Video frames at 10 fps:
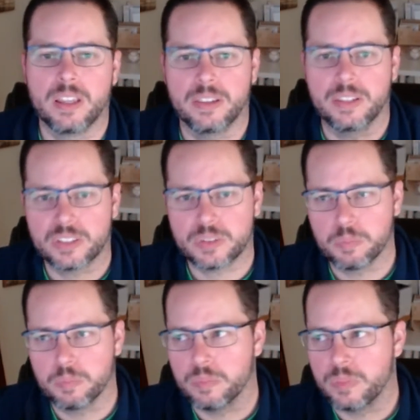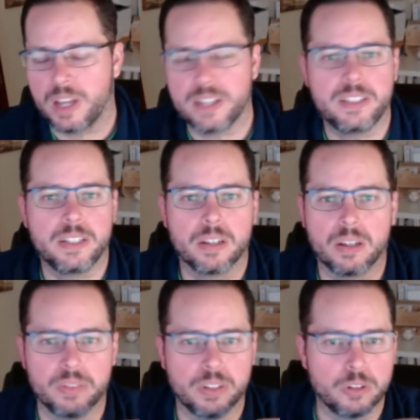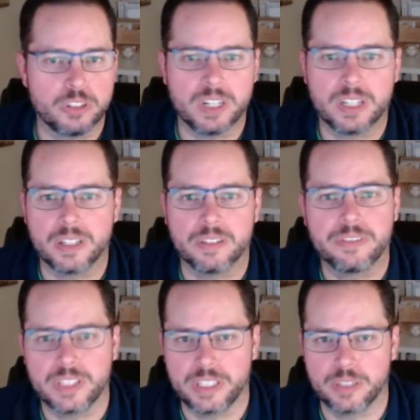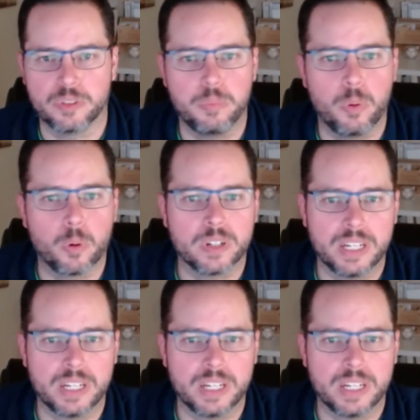This idea of an Oceania affiliate was born